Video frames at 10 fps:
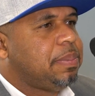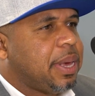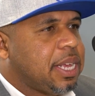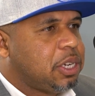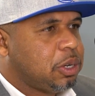
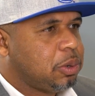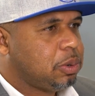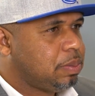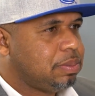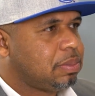made
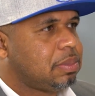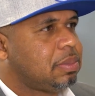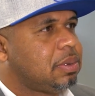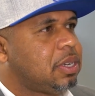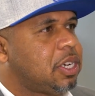you
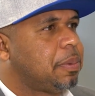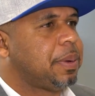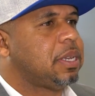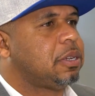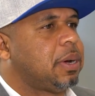jump
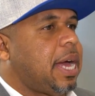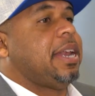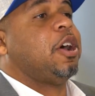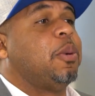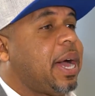into it? I
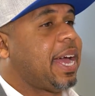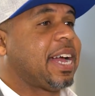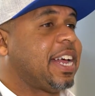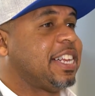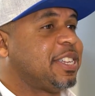know why I
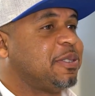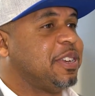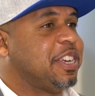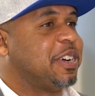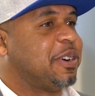got into
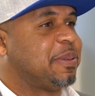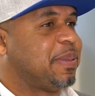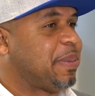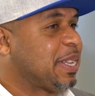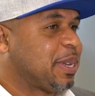
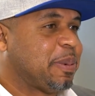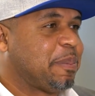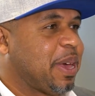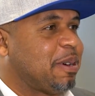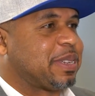it. Basically my
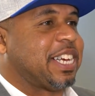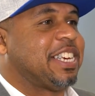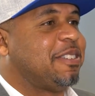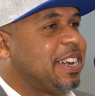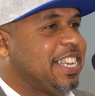man was like,
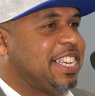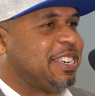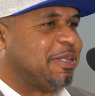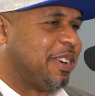yo, I need you.